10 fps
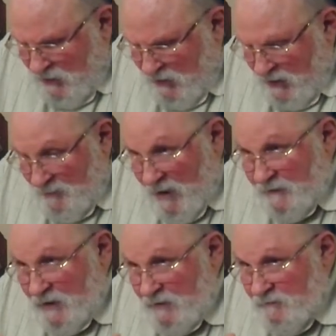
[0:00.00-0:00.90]
talking about
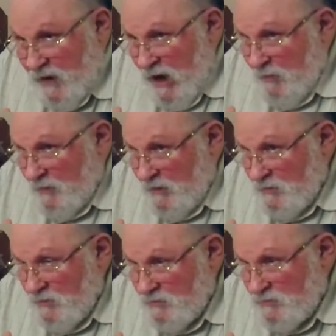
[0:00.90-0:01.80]
the
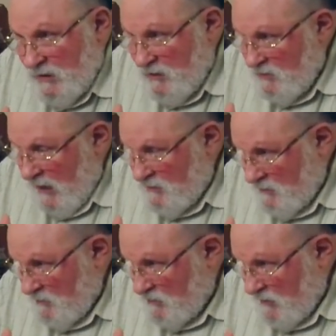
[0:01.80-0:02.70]
environment, See, that's
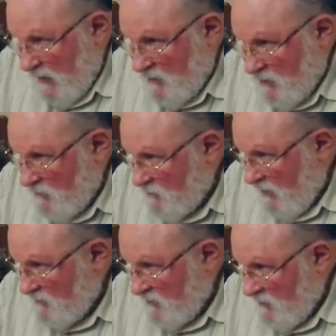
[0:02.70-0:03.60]
the mistake that the
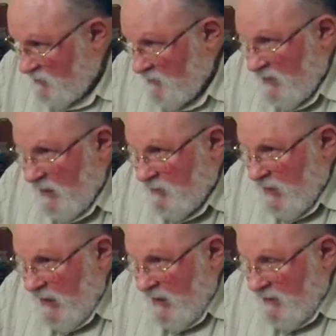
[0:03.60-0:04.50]
translators made. They,
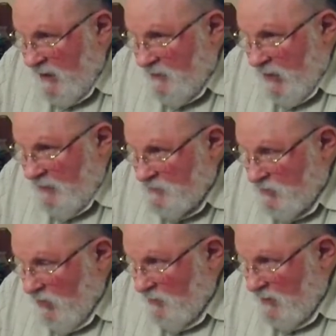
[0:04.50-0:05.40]
they thought he was
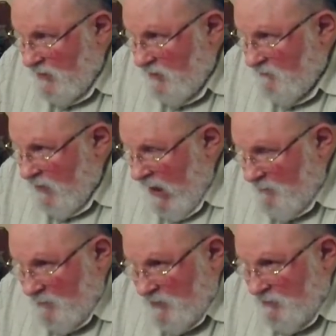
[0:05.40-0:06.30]
talking about the
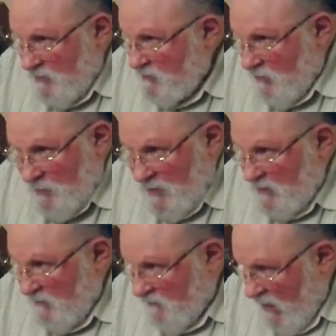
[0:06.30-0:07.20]
environment, but he wasn't talking about
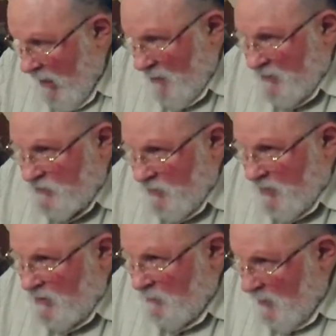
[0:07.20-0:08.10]
the environment. He's talking
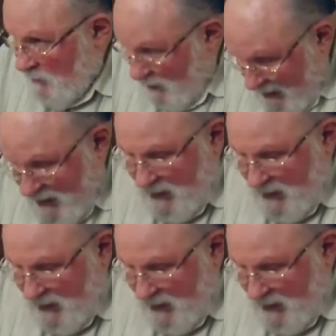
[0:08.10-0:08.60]
about the people in